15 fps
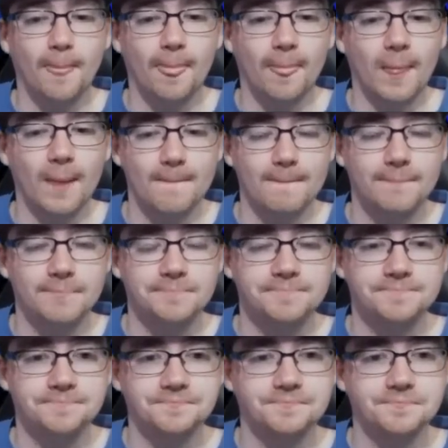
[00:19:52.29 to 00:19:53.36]

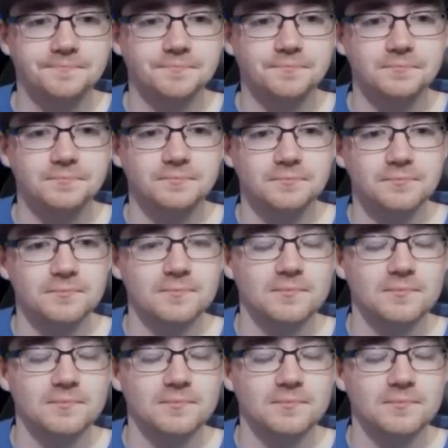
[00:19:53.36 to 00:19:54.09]
Nobody speaks.